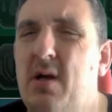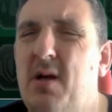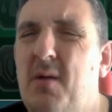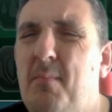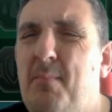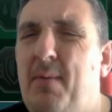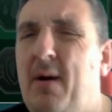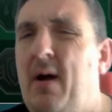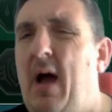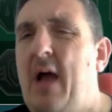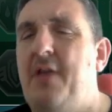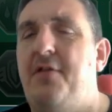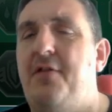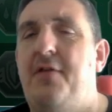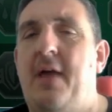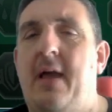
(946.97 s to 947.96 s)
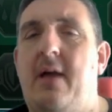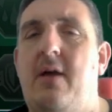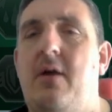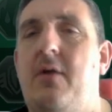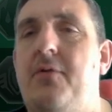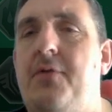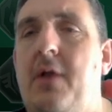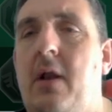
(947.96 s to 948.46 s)
but I think
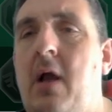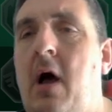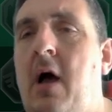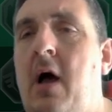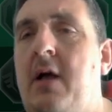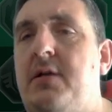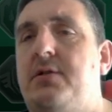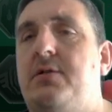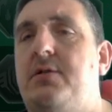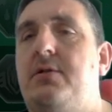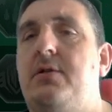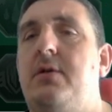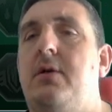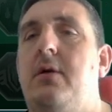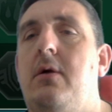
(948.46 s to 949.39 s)
the last